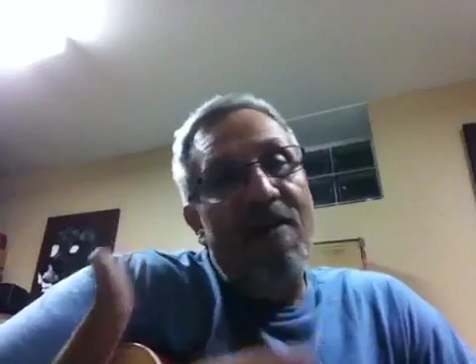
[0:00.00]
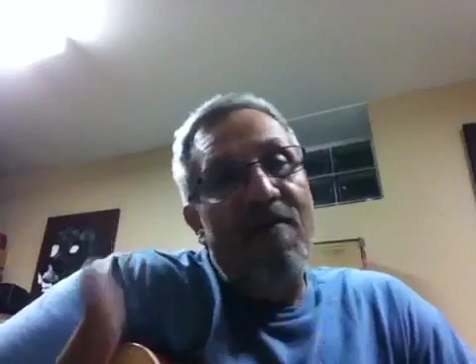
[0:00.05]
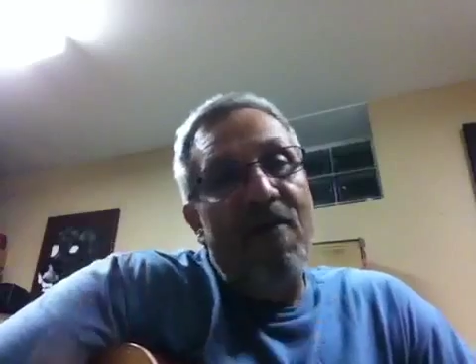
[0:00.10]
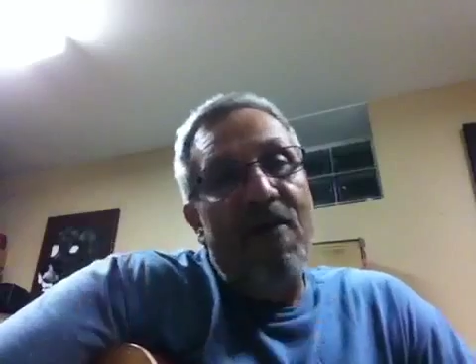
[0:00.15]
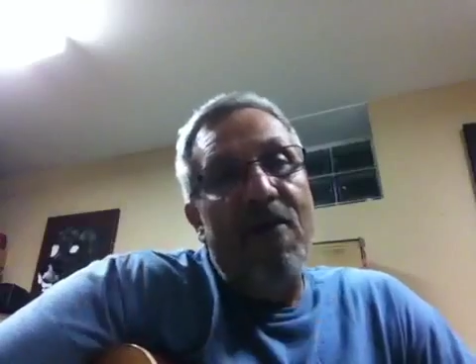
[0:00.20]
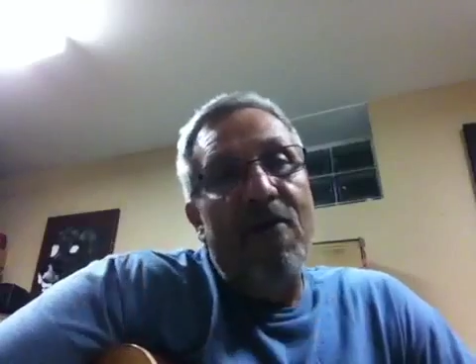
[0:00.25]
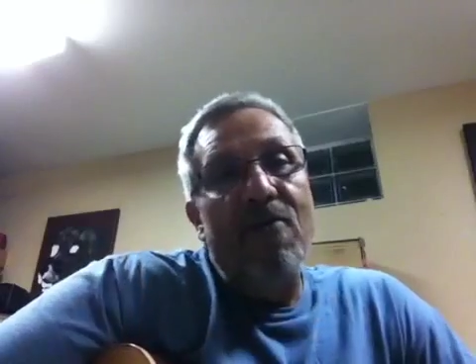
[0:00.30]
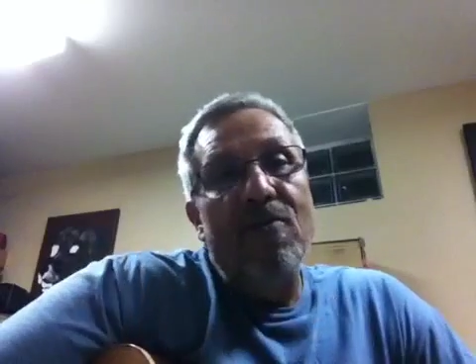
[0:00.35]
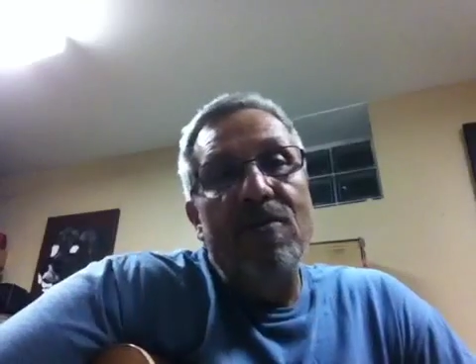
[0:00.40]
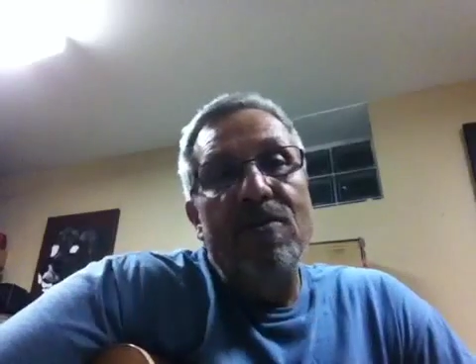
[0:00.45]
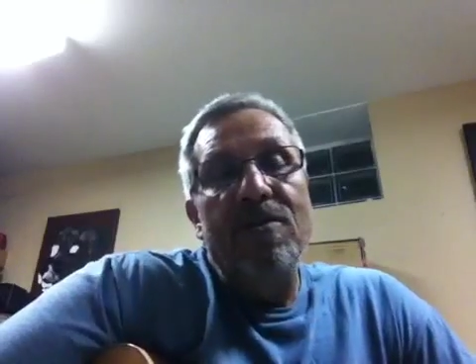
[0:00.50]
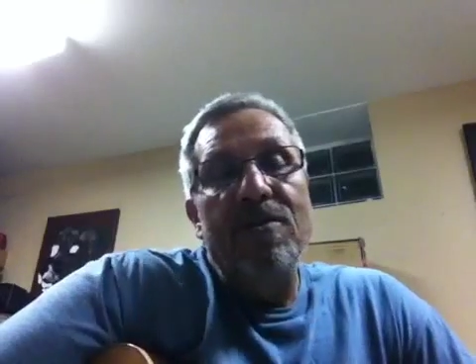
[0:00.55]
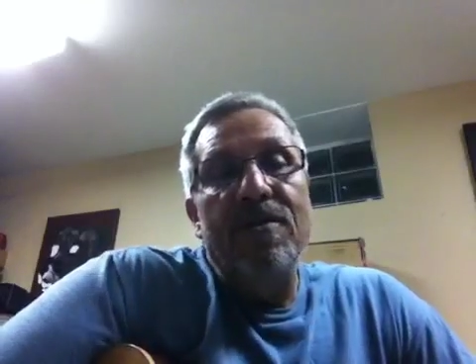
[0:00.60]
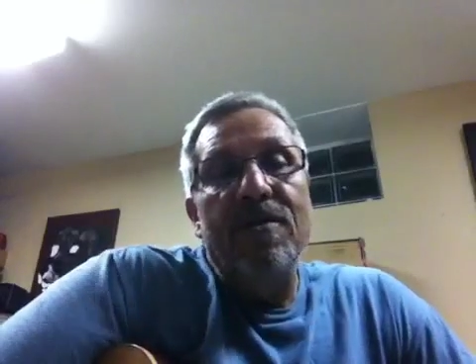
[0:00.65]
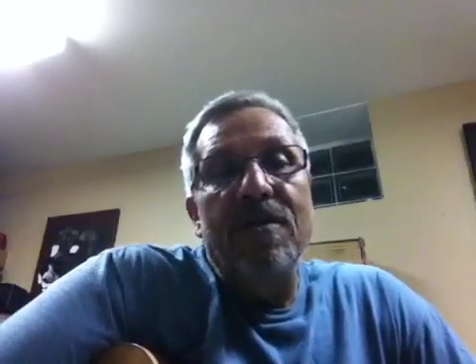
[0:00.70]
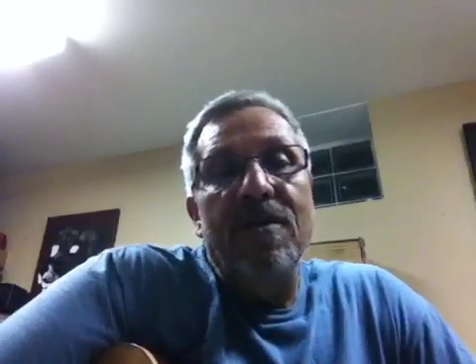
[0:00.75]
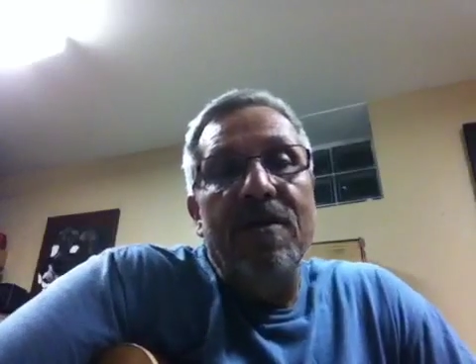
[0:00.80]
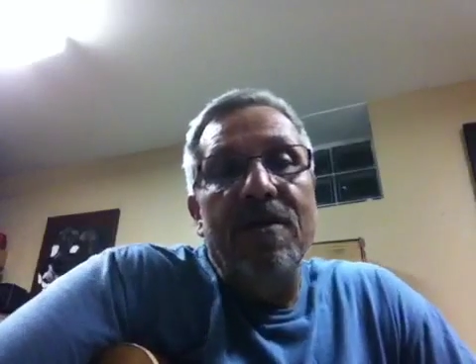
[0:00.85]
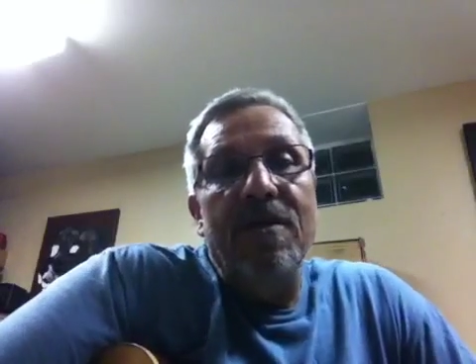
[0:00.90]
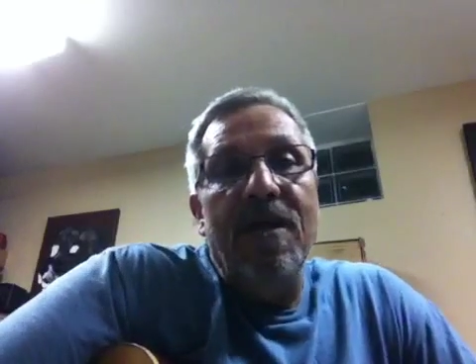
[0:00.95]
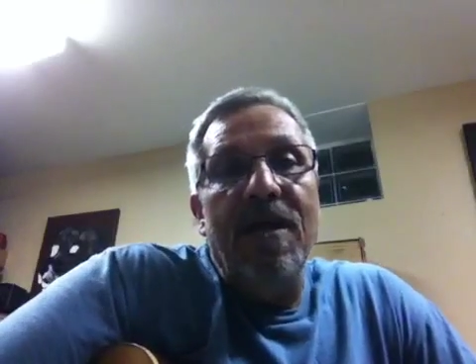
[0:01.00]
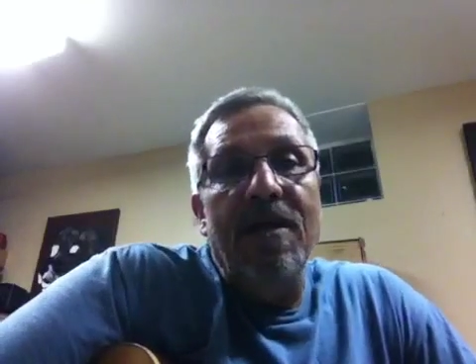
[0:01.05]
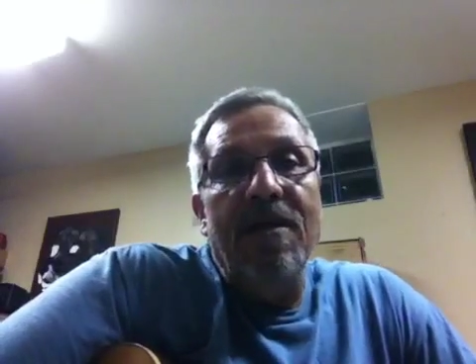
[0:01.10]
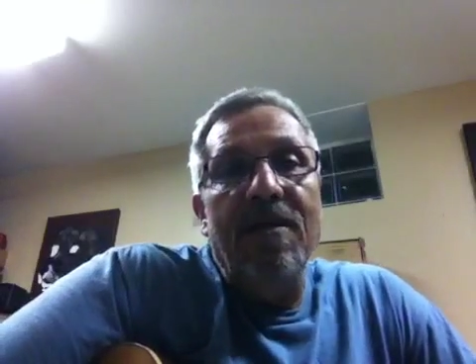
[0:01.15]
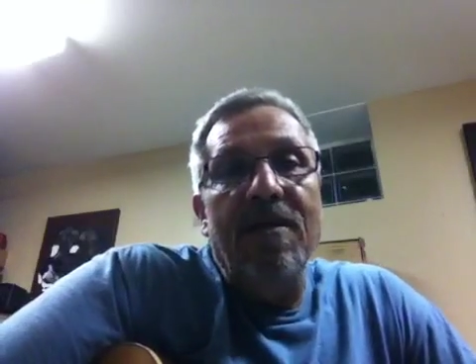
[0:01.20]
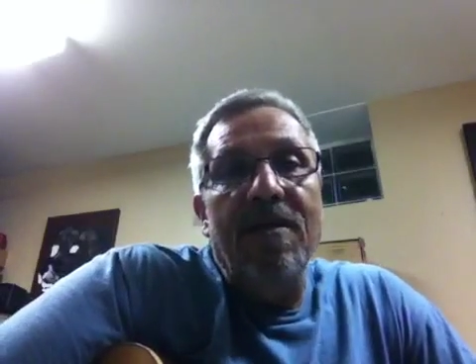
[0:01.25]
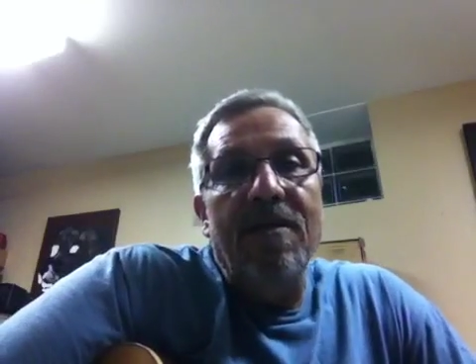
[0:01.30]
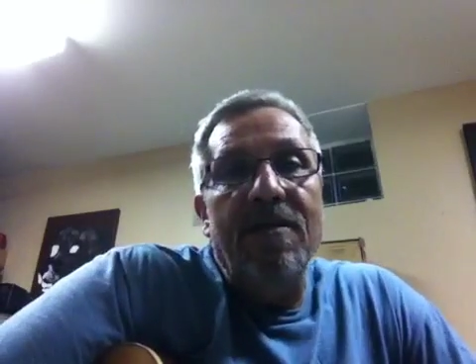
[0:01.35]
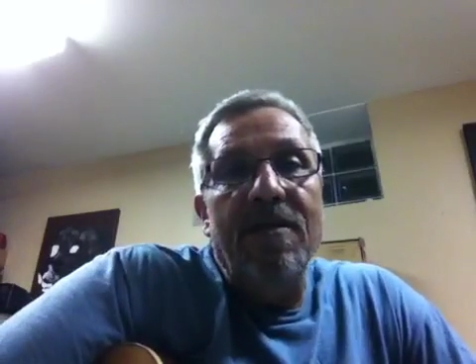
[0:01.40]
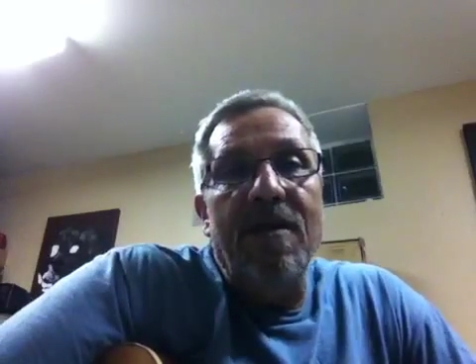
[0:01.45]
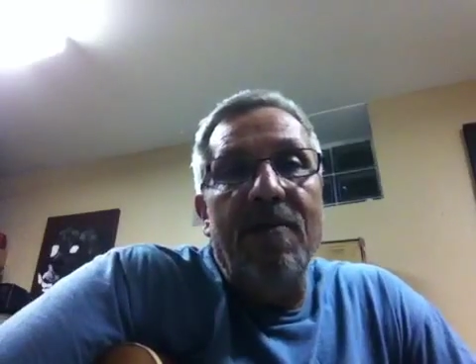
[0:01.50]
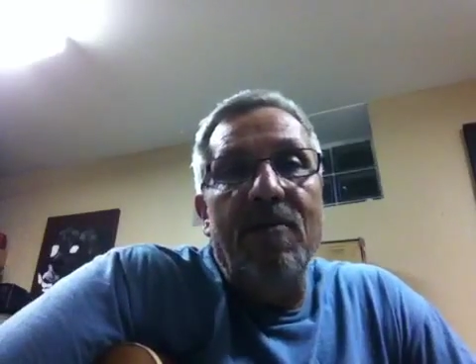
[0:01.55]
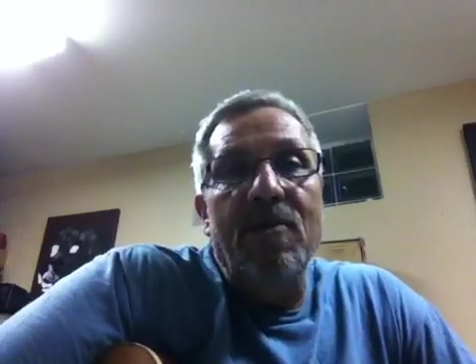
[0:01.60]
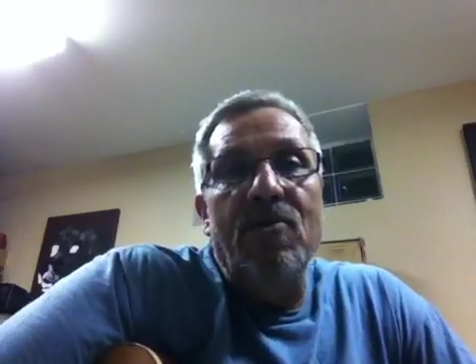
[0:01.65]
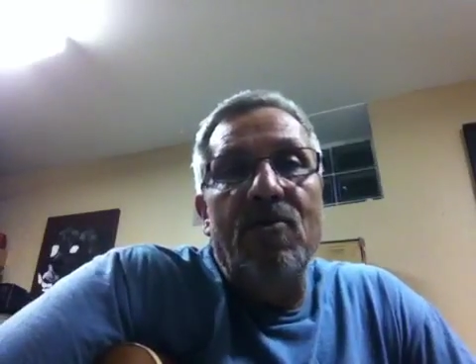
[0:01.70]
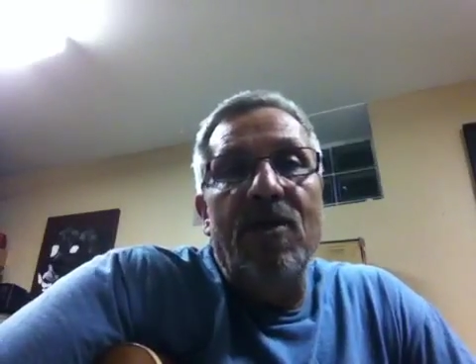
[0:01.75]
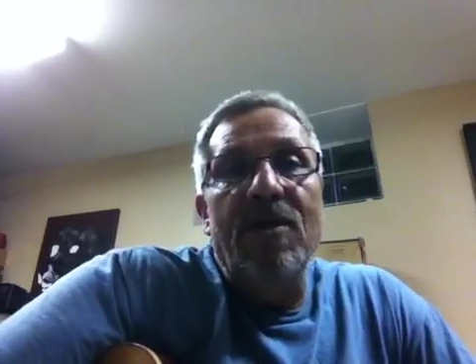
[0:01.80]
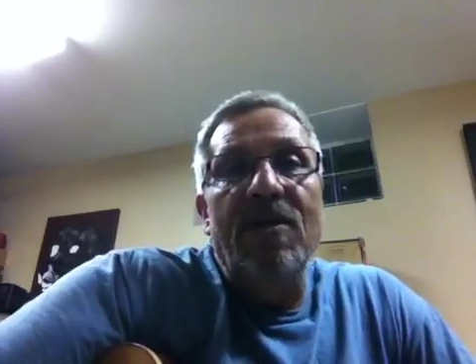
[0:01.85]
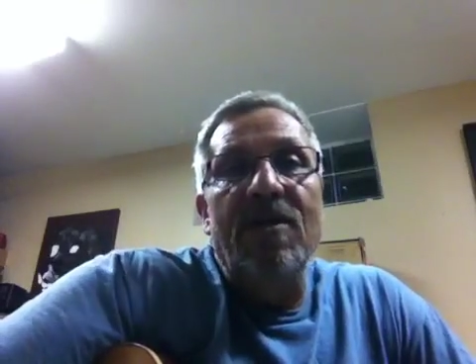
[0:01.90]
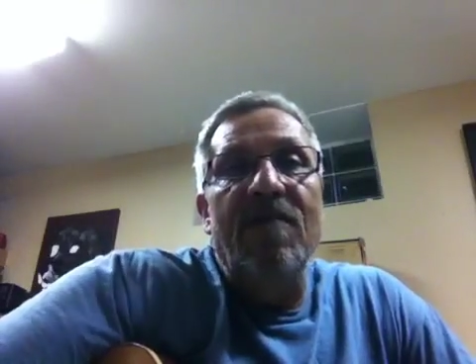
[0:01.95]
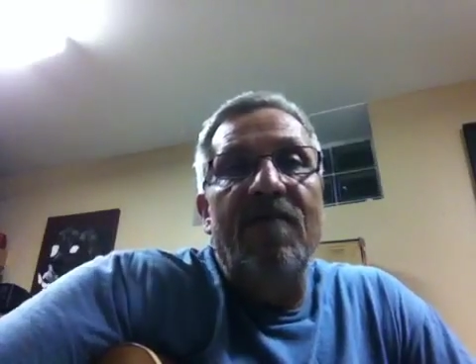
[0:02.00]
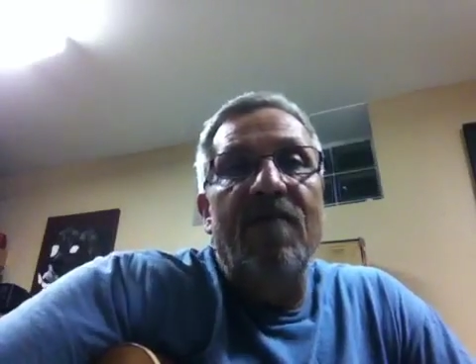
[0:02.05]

lot of videos that demonstrate